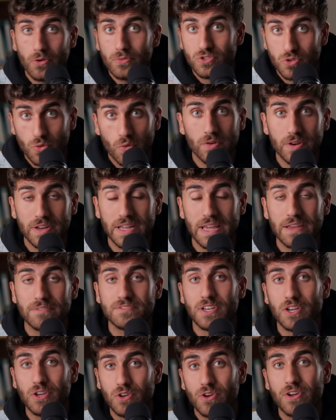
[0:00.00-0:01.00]
Although Jordan
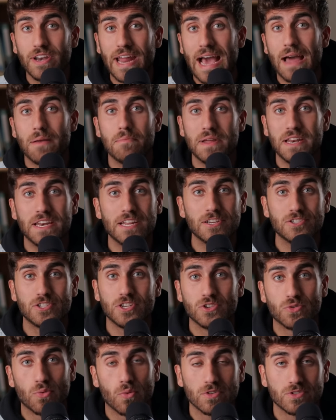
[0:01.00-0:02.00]
gives a good
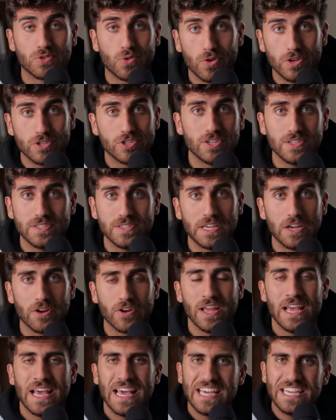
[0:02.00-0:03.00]
admonition towards Christians
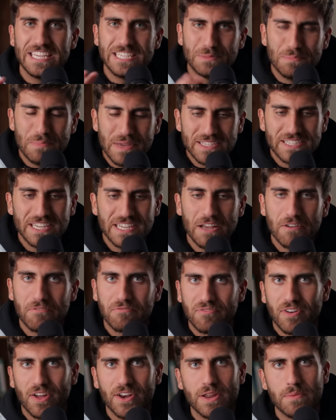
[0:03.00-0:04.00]
here, he's missing a
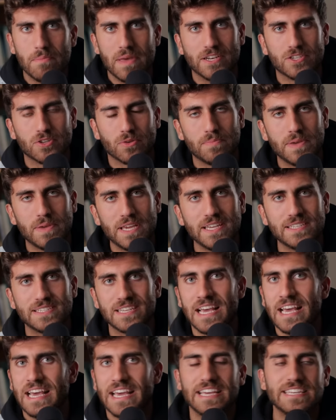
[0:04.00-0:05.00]
fundamental piece.
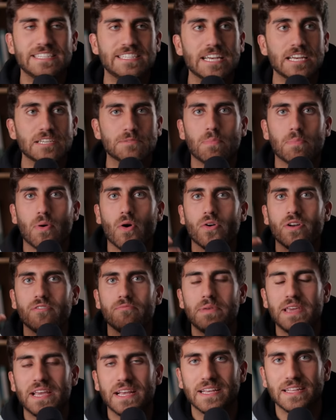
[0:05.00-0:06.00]
He says part
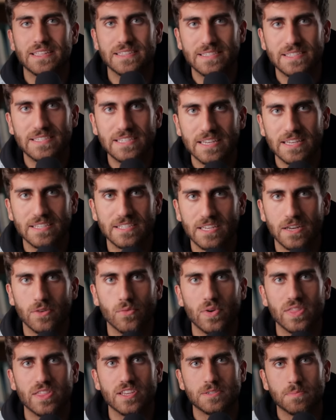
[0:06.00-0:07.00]
of being consistent
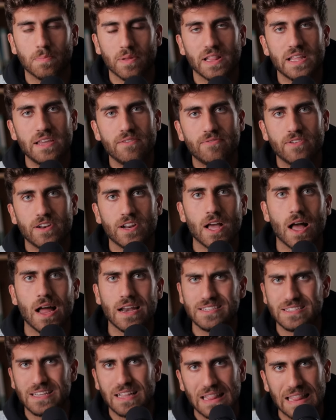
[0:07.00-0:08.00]
with this belief in
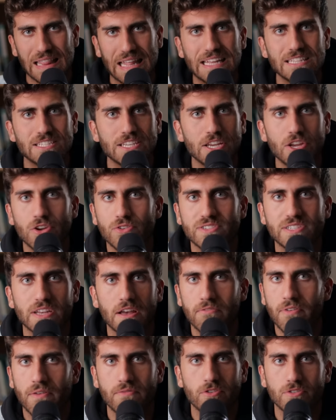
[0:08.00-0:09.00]
God is cleansing
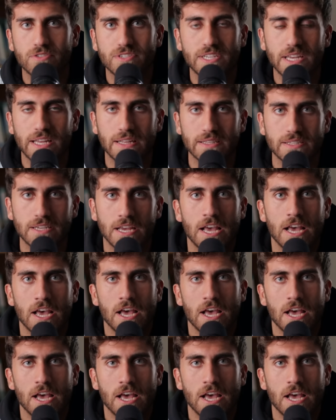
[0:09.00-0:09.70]
yourself of your sins.